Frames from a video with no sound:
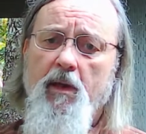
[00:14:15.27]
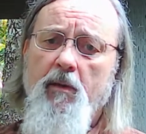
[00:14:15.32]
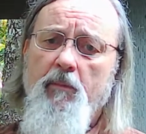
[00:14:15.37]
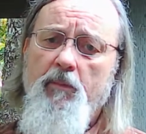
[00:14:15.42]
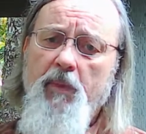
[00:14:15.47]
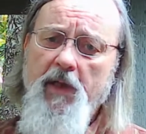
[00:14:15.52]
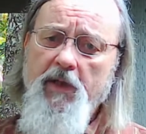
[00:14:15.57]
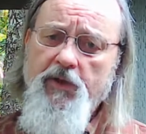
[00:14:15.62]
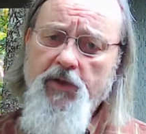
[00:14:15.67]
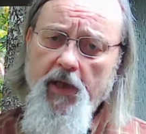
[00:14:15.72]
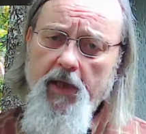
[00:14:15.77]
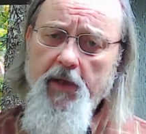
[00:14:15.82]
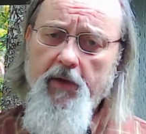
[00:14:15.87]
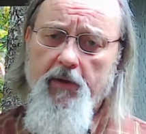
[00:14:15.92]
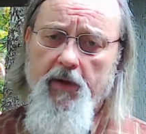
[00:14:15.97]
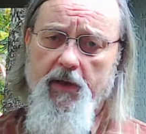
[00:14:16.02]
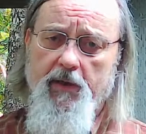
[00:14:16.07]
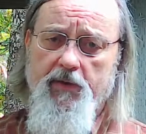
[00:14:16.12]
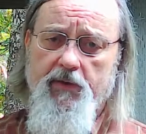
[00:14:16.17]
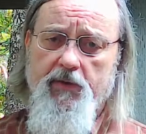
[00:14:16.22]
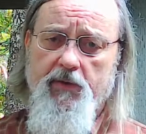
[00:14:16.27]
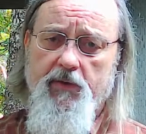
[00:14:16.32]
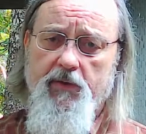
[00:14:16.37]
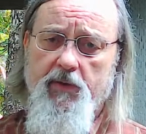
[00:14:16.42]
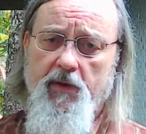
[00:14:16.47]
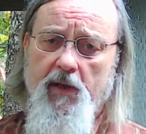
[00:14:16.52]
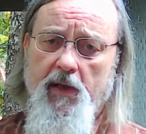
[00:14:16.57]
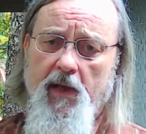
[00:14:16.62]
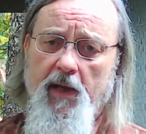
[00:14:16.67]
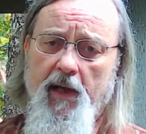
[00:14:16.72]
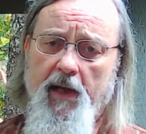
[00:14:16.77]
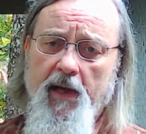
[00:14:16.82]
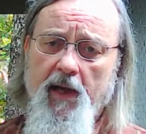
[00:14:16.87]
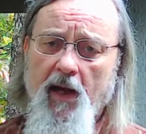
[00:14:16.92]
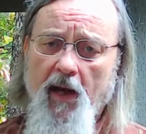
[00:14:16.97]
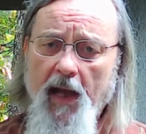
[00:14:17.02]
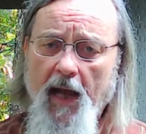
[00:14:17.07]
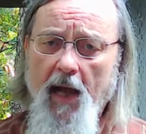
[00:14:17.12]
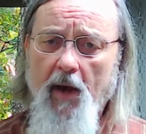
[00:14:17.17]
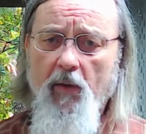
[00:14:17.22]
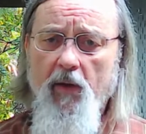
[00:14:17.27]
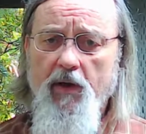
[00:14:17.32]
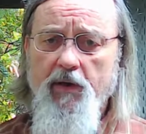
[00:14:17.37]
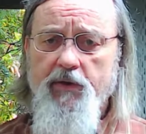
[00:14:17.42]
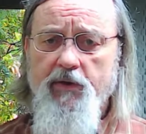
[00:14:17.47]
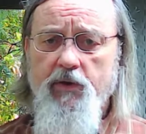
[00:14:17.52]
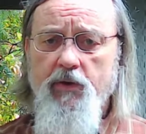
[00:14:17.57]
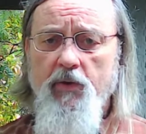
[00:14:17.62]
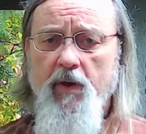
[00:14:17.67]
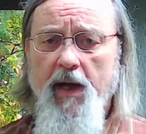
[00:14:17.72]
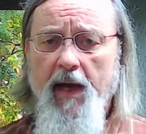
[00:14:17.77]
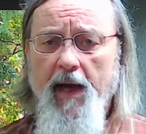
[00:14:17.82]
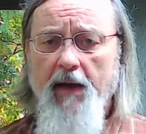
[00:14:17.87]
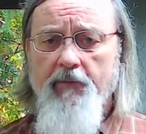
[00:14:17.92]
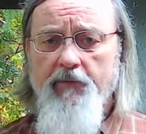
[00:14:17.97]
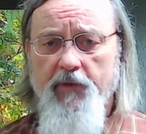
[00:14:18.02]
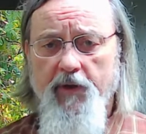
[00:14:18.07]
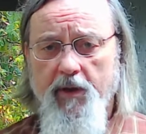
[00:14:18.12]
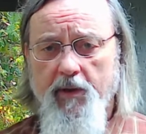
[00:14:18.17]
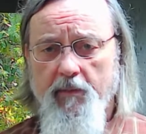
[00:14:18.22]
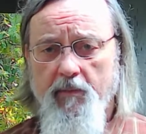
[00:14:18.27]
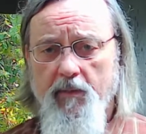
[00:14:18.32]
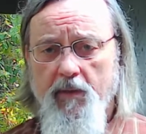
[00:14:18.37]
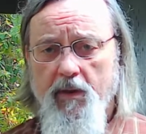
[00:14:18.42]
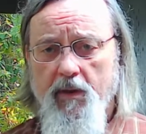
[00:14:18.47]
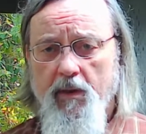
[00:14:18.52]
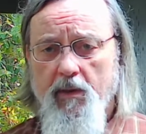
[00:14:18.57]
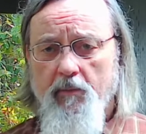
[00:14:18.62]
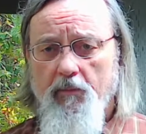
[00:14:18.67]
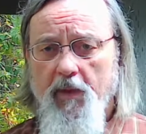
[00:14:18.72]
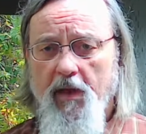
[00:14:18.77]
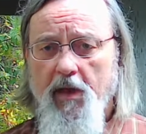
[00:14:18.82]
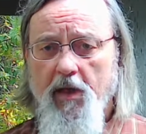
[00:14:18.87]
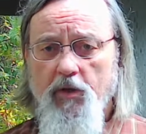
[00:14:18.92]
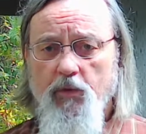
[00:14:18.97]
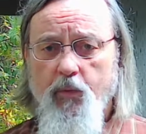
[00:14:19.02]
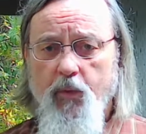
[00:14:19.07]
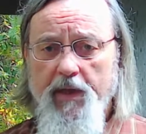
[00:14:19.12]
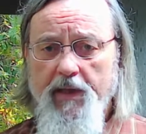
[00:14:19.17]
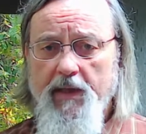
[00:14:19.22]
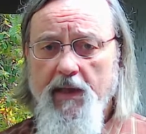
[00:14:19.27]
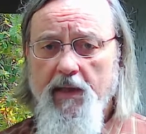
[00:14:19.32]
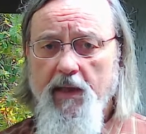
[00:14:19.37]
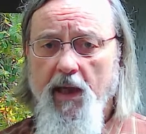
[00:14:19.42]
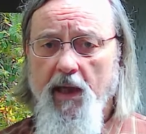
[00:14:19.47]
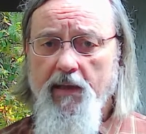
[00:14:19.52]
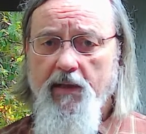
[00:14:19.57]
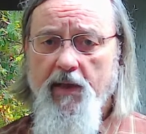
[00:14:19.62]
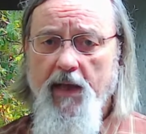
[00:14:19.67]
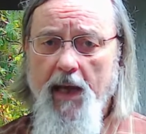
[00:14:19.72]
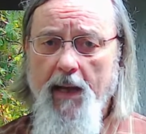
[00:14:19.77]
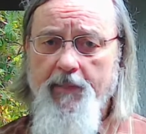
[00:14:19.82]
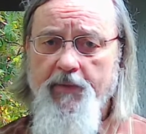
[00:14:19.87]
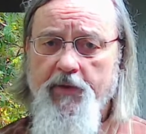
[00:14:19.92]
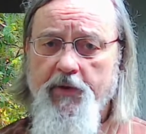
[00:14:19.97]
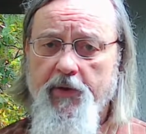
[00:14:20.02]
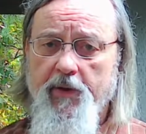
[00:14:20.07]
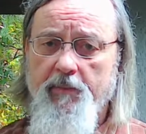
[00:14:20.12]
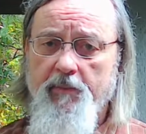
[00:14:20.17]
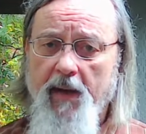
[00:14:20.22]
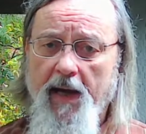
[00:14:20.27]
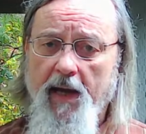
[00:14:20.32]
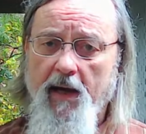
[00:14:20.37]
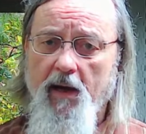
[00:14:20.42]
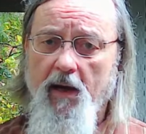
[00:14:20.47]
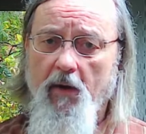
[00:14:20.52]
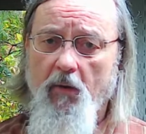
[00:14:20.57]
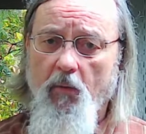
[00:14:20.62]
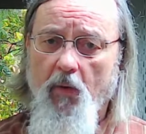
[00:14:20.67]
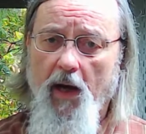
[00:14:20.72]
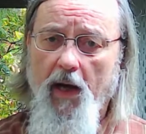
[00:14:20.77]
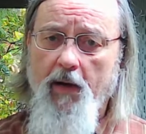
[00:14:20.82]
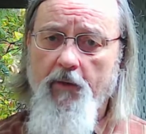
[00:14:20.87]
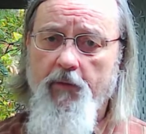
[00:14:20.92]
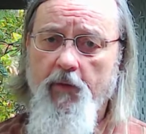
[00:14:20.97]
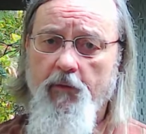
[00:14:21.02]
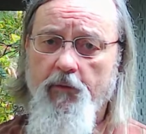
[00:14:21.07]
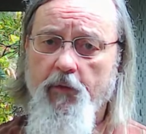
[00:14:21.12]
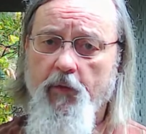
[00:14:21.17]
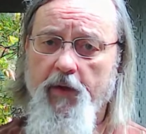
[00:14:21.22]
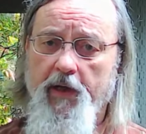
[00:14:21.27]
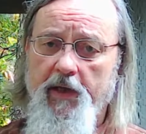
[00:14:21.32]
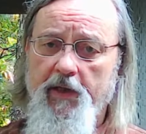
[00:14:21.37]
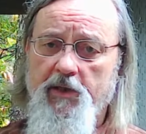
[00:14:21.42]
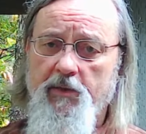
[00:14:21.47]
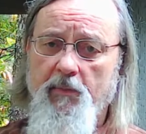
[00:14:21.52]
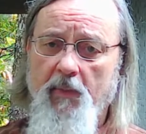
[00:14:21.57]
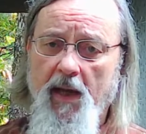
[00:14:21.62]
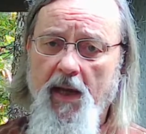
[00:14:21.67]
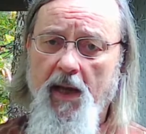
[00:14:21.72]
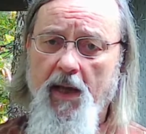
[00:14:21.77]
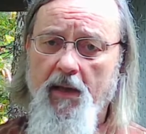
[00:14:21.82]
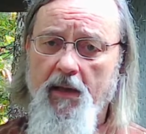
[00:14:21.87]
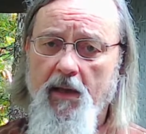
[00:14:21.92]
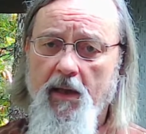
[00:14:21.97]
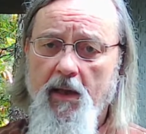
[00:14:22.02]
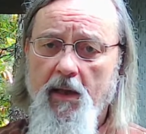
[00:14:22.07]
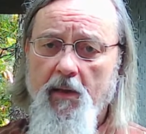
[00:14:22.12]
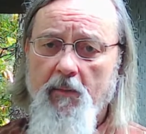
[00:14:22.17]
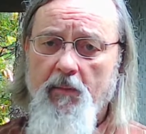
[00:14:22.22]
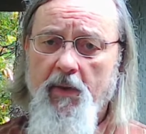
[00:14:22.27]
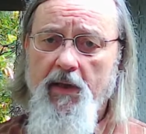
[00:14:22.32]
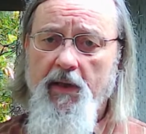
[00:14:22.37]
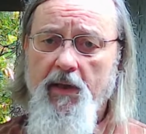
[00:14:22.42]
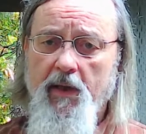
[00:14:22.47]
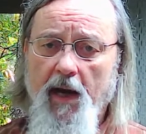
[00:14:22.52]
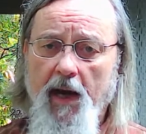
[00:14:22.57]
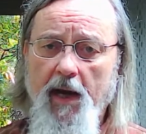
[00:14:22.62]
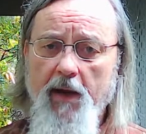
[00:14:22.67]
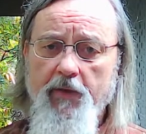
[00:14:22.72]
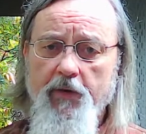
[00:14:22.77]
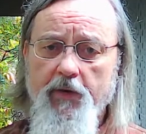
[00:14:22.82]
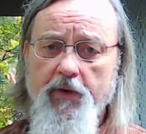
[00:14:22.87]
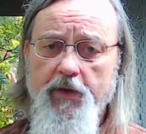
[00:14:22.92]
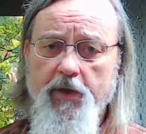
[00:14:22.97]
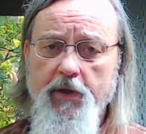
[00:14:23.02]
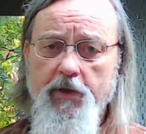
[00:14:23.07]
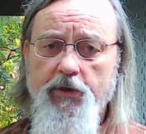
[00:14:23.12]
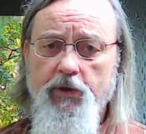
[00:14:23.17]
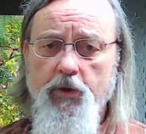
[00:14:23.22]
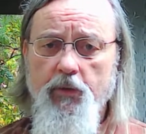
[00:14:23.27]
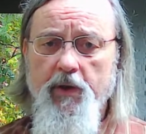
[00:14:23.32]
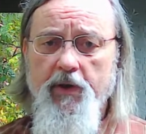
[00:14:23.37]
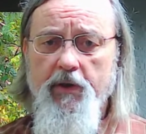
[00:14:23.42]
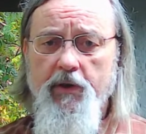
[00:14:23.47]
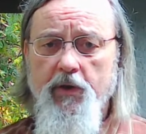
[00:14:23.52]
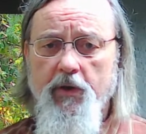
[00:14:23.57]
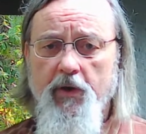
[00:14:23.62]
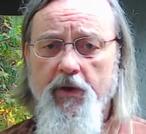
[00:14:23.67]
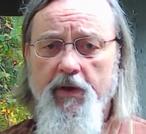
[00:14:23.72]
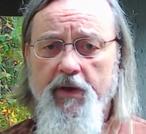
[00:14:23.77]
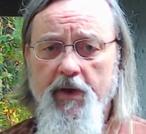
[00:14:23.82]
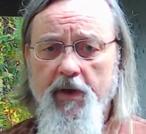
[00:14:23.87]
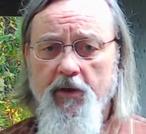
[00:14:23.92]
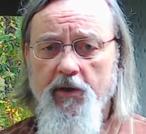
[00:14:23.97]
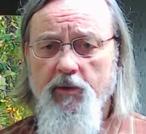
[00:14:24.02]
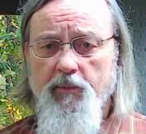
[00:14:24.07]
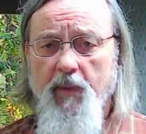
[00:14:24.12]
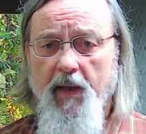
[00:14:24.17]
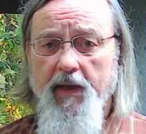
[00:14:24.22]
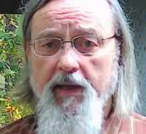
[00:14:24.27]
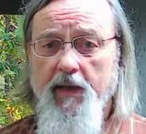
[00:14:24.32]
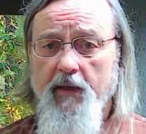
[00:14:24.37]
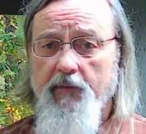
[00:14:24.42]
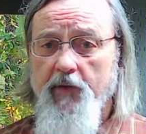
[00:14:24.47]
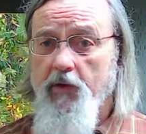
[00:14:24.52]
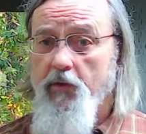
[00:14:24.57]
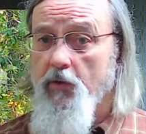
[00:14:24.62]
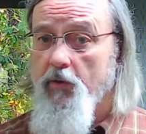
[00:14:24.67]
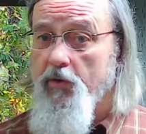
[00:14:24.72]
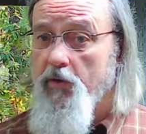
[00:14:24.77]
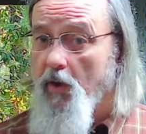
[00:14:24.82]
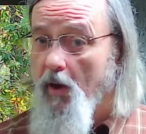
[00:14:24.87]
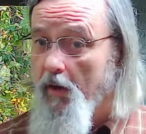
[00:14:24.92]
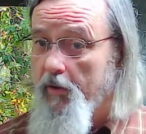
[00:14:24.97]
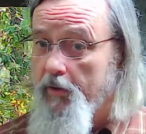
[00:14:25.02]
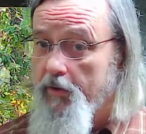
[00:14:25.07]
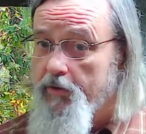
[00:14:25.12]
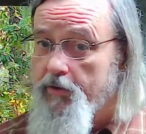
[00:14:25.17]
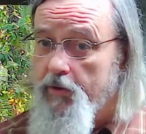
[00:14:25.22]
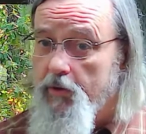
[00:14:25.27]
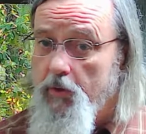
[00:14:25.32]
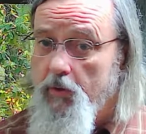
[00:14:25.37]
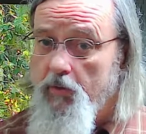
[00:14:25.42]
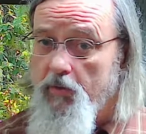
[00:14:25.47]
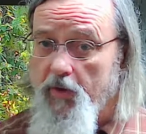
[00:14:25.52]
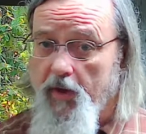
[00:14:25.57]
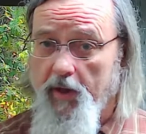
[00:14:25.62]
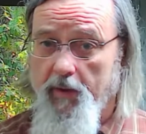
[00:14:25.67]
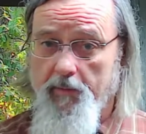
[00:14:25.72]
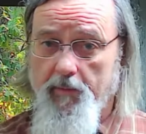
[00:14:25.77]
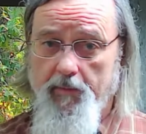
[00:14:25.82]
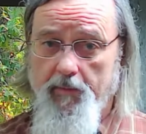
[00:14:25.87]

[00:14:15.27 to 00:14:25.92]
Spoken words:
'Be generous, and allow us to have them, because we did not capture in battle a wife for each man, but neither did you incur guilt by giving your daughters to them.'